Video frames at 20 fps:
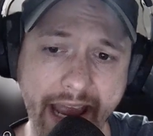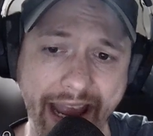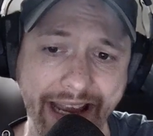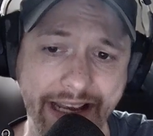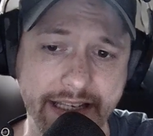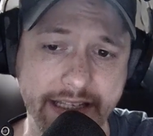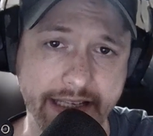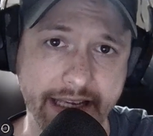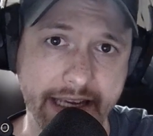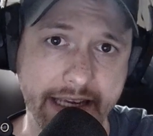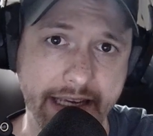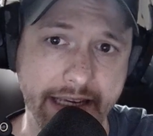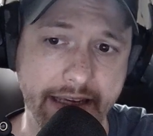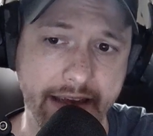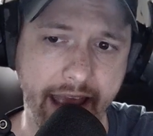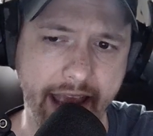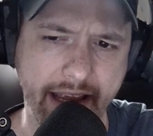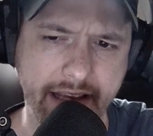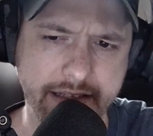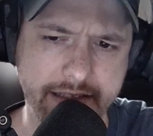
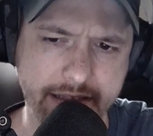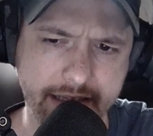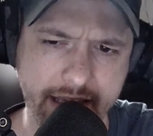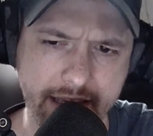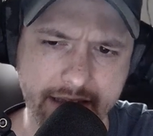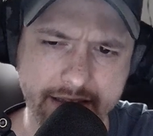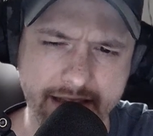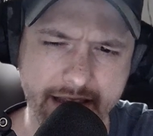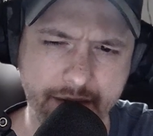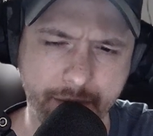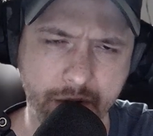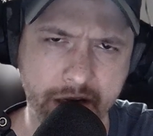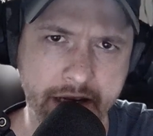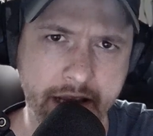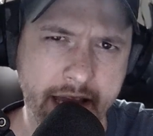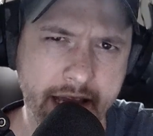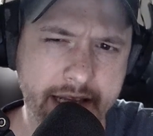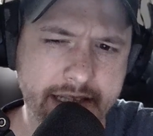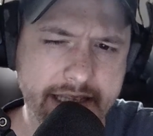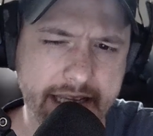Ensky, Ensky, is that the
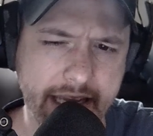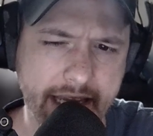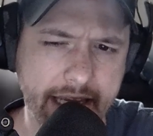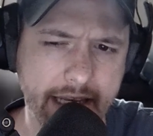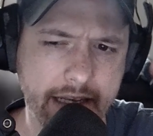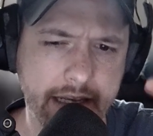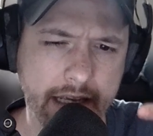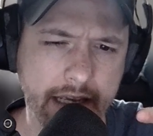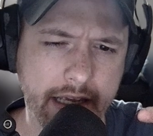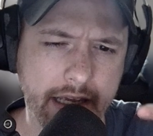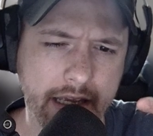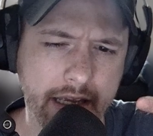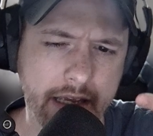word? Teen.